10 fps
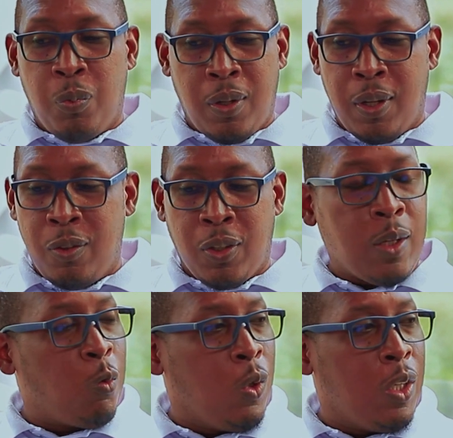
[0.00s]
You
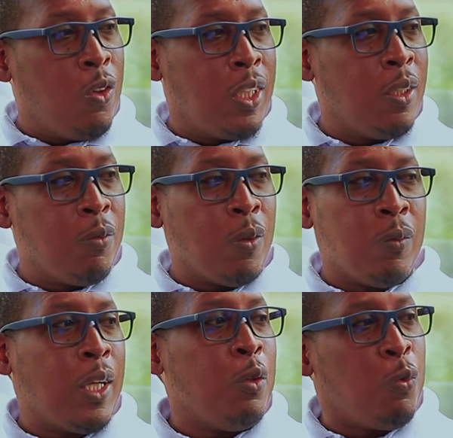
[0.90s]
get withdrawal
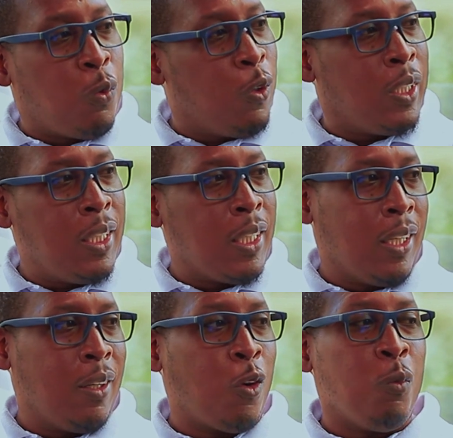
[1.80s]
symptoms and you fall sick,
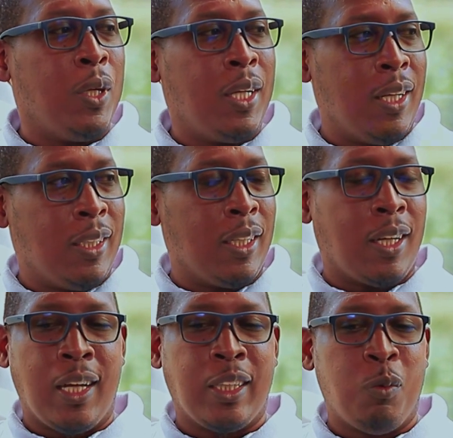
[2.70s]
completely
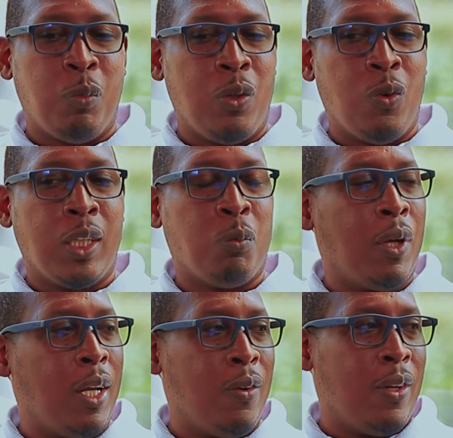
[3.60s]
sick, like somebody who has
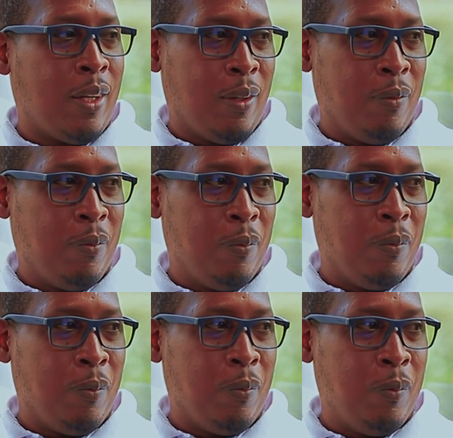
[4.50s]
malaria.
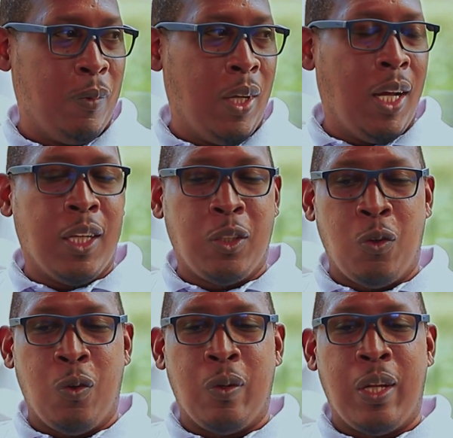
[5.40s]

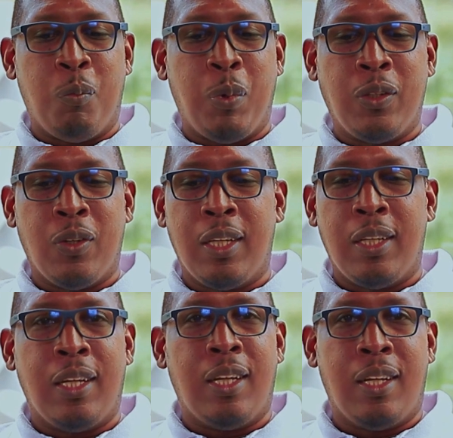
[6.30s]
So the
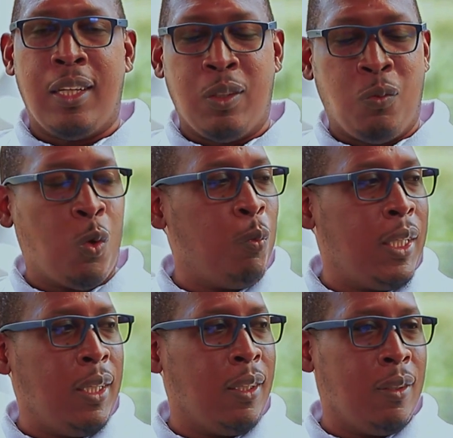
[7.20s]
person is
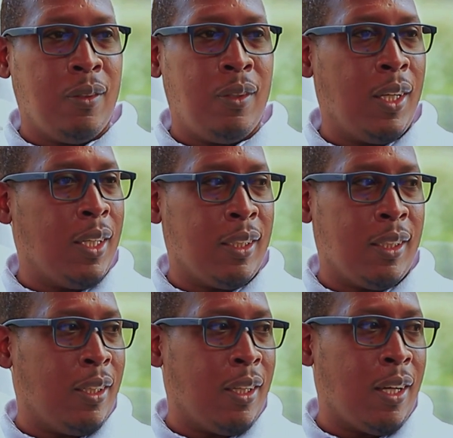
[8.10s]
vomiting,
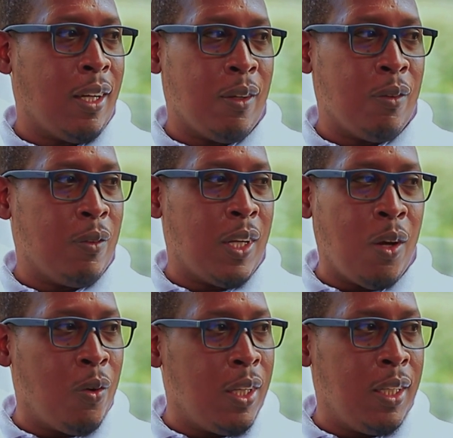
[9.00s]
is
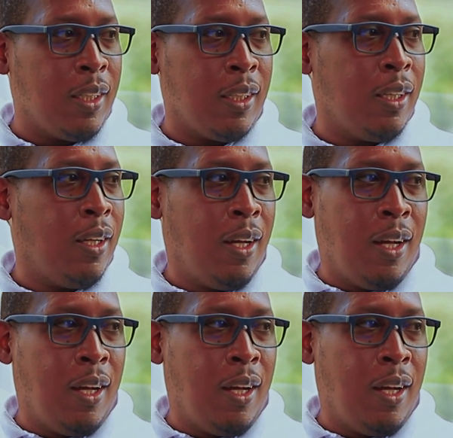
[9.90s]
diarrheating,